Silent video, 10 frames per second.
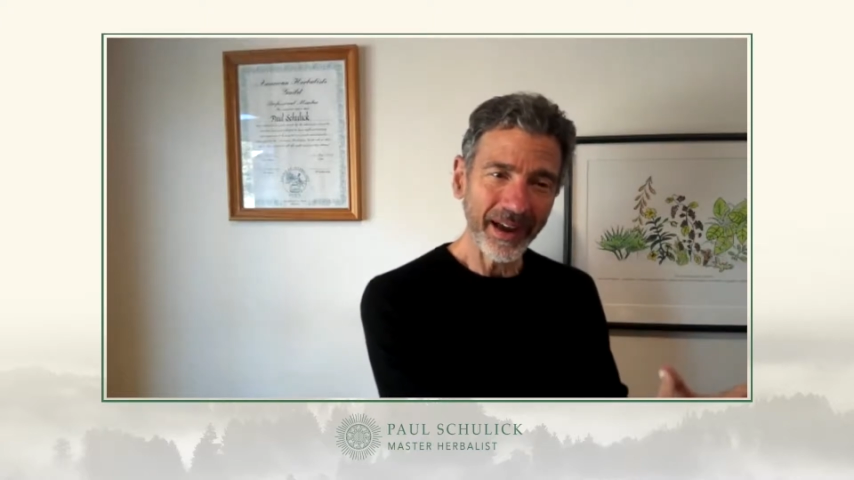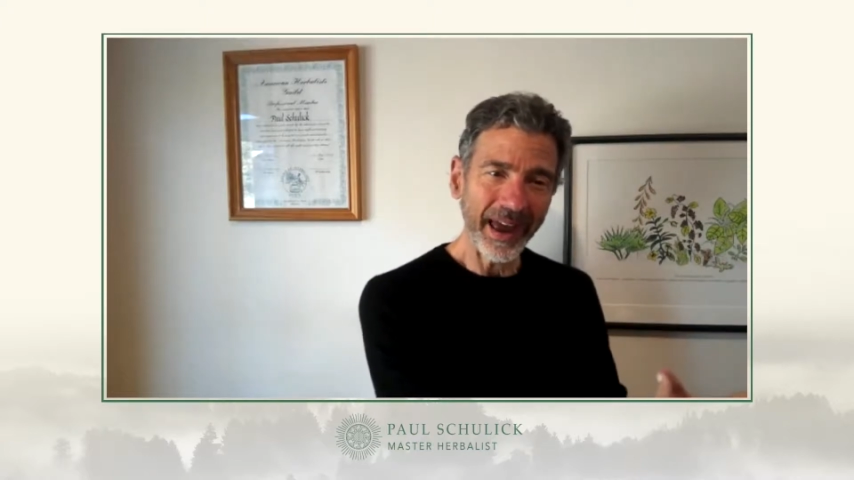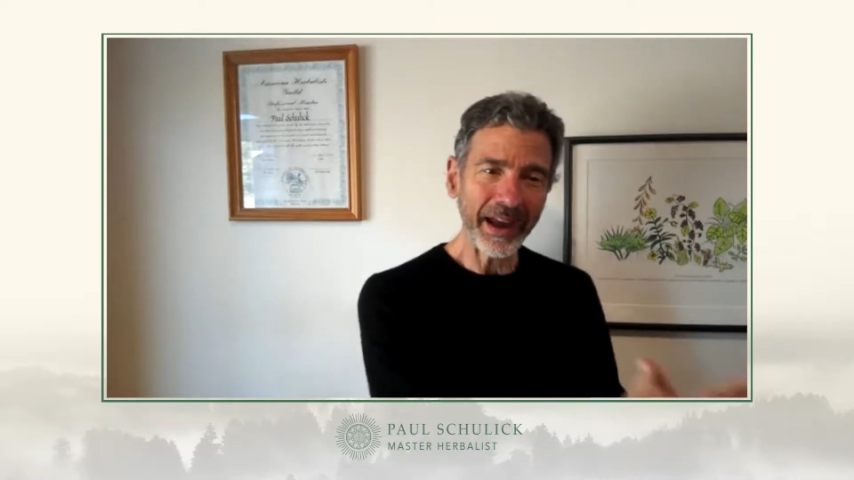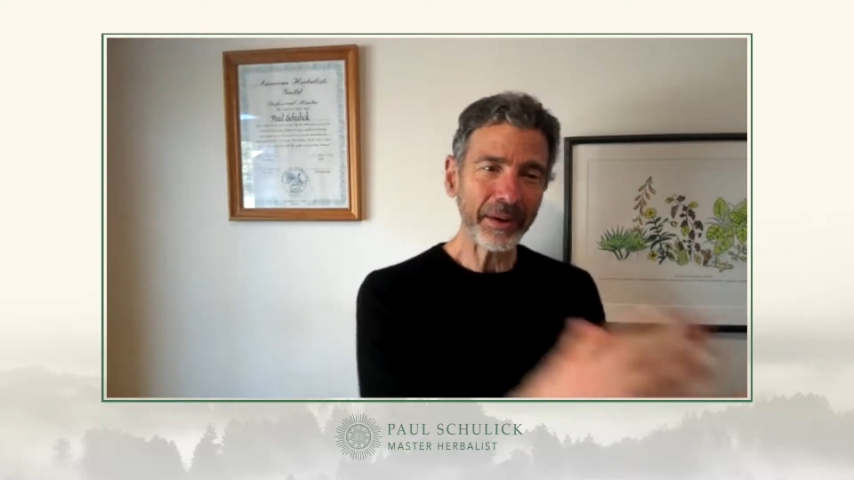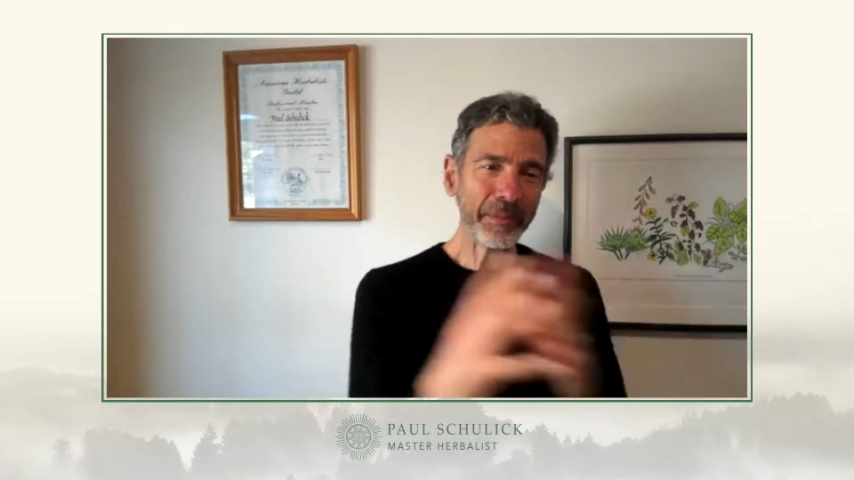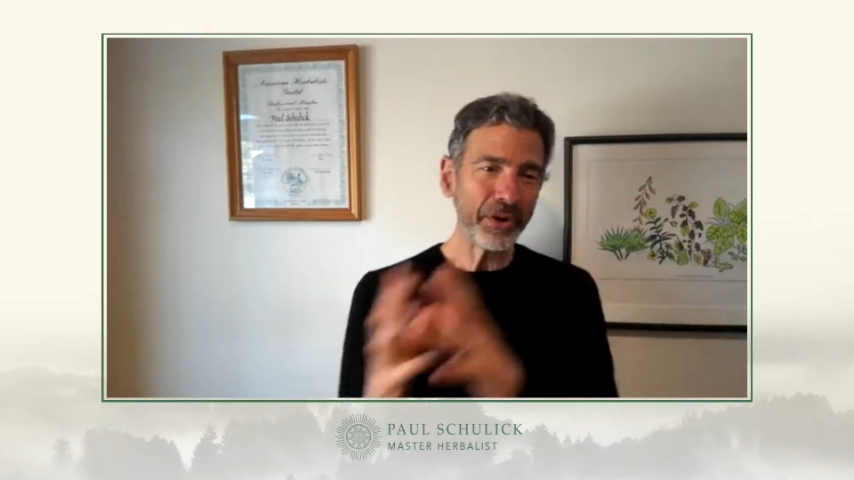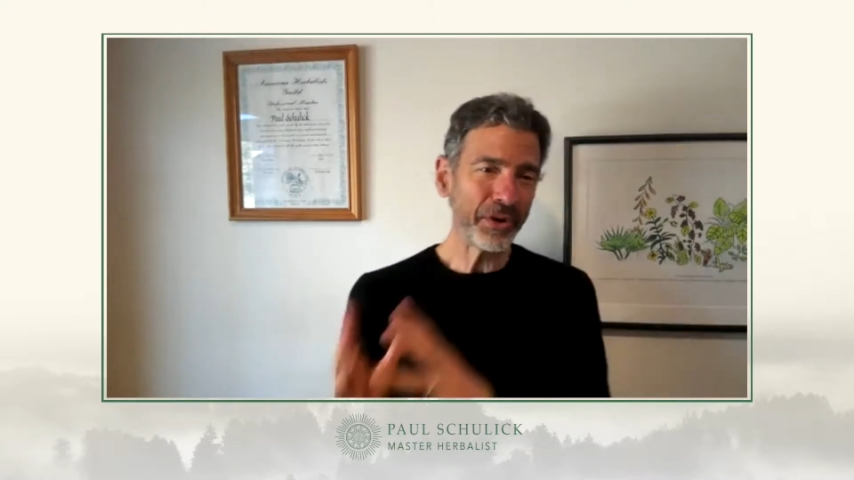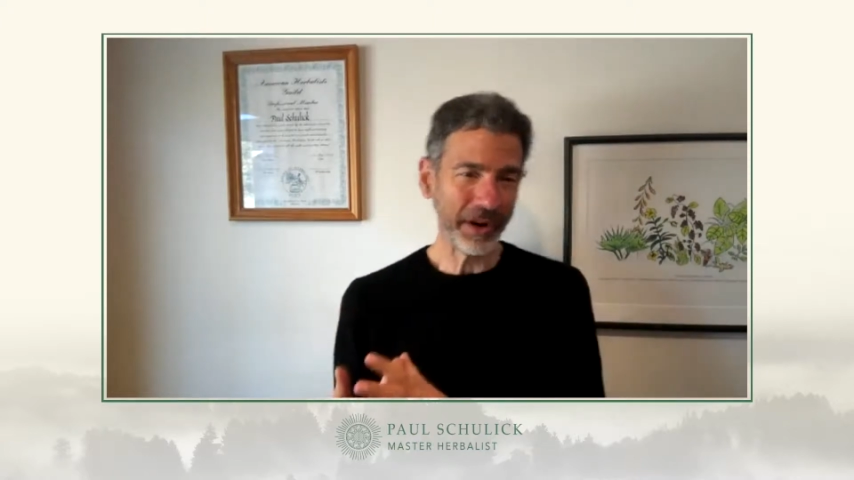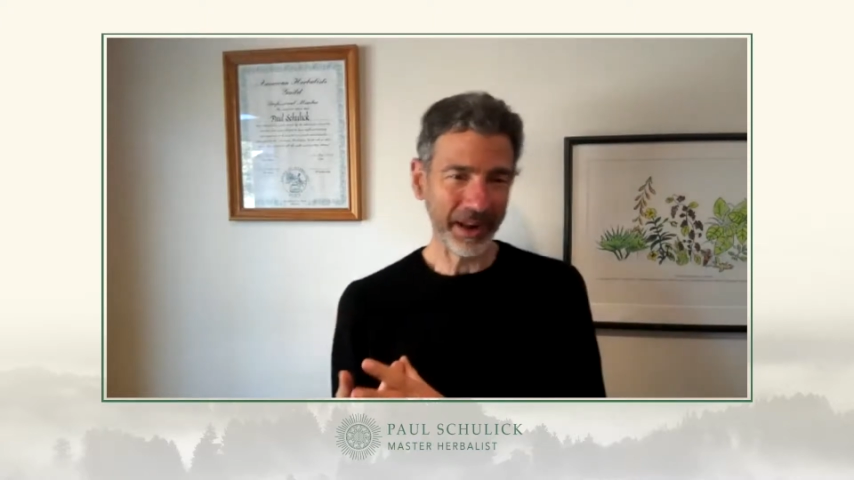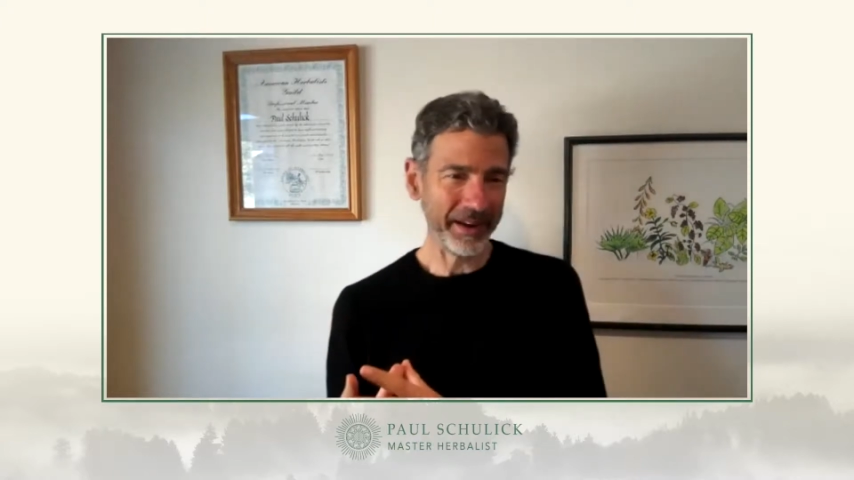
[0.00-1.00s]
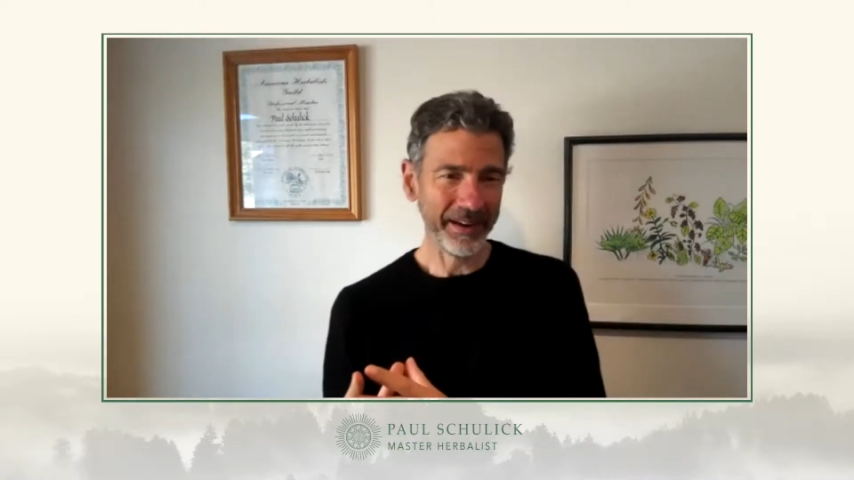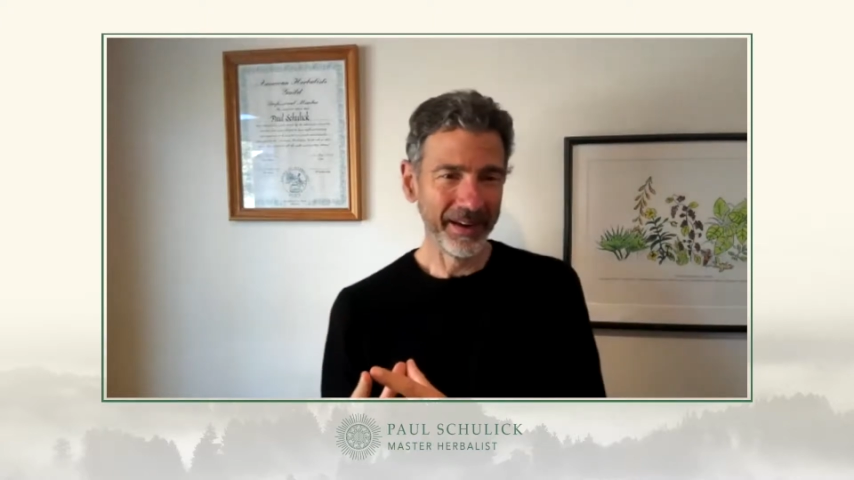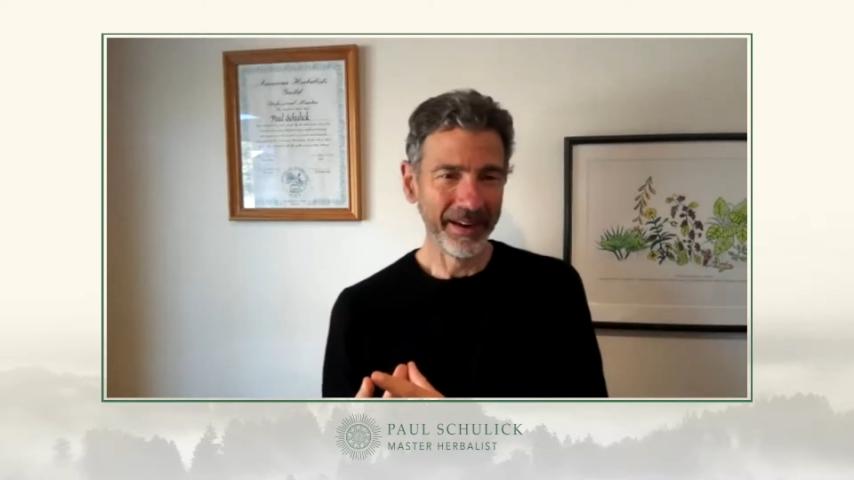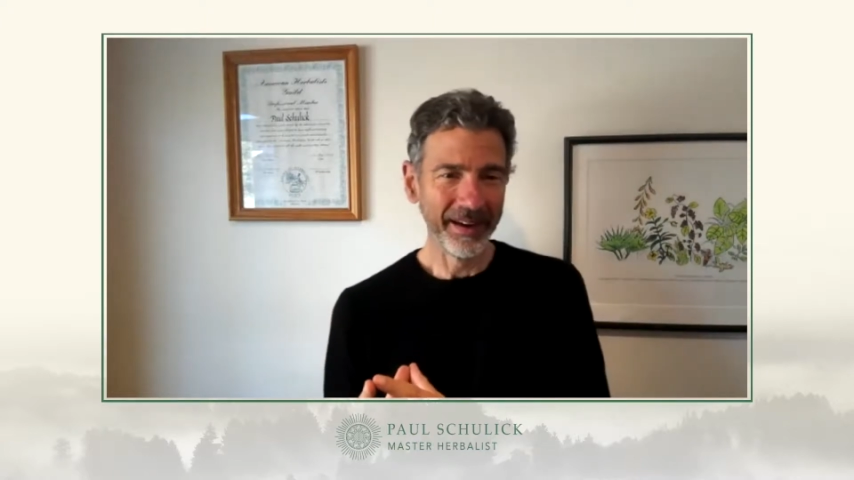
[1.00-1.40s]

and immunity.